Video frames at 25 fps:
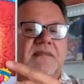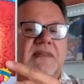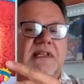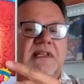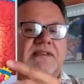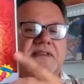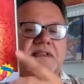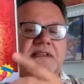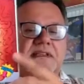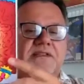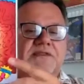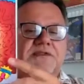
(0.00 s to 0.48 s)

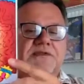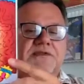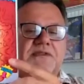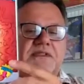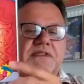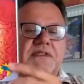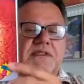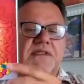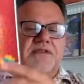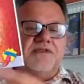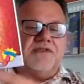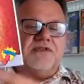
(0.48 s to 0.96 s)
It's an
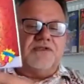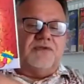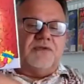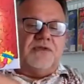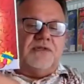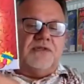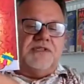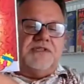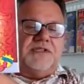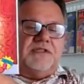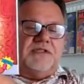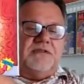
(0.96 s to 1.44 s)
interesting
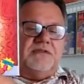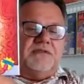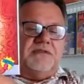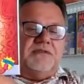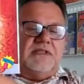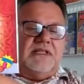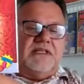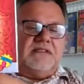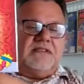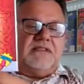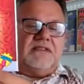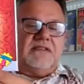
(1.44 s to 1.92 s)
story. She
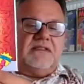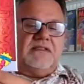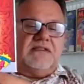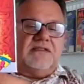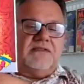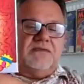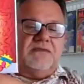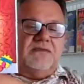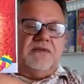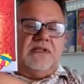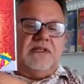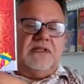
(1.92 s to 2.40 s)
creates
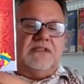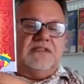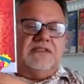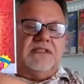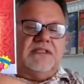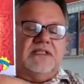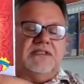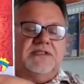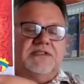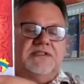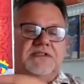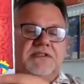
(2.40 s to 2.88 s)
this
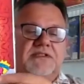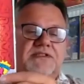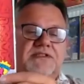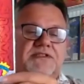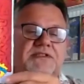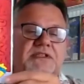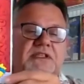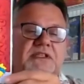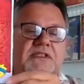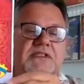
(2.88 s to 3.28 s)
organization.